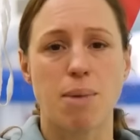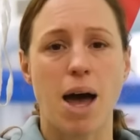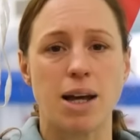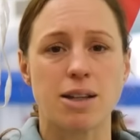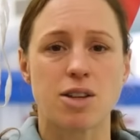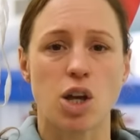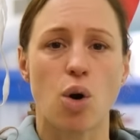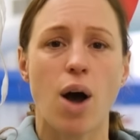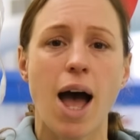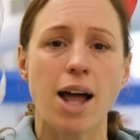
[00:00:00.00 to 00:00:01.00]
manner. So
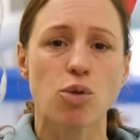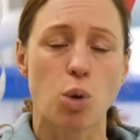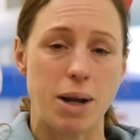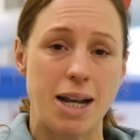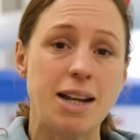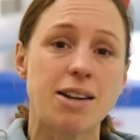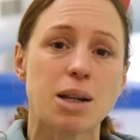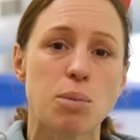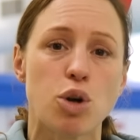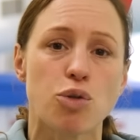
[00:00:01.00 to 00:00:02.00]
your hand will be
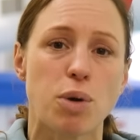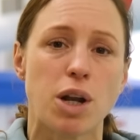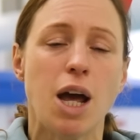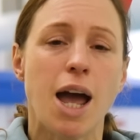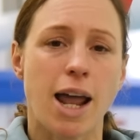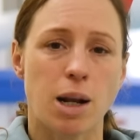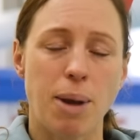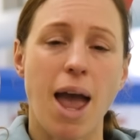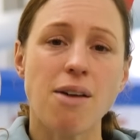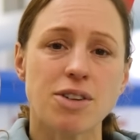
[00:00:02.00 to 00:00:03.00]
leading the movement and it'll
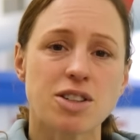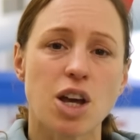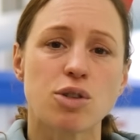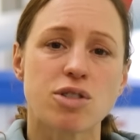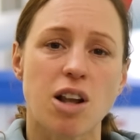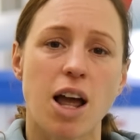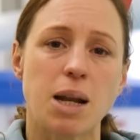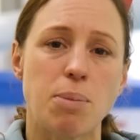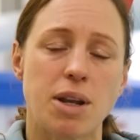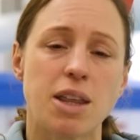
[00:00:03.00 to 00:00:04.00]
be ever so
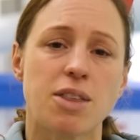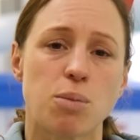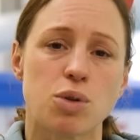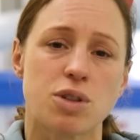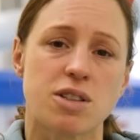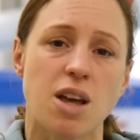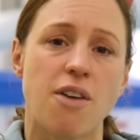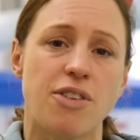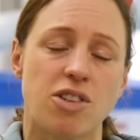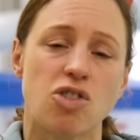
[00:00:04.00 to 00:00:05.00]
slightly beneath the water
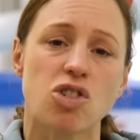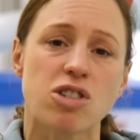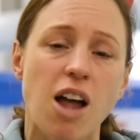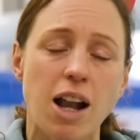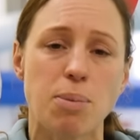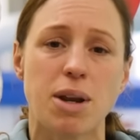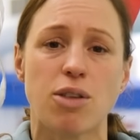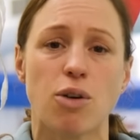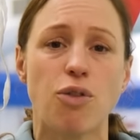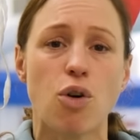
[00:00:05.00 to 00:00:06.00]
surface and just slightly
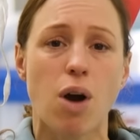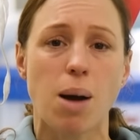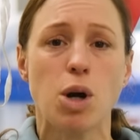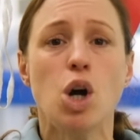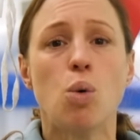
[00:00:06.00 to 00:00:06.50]
beneath your forearm,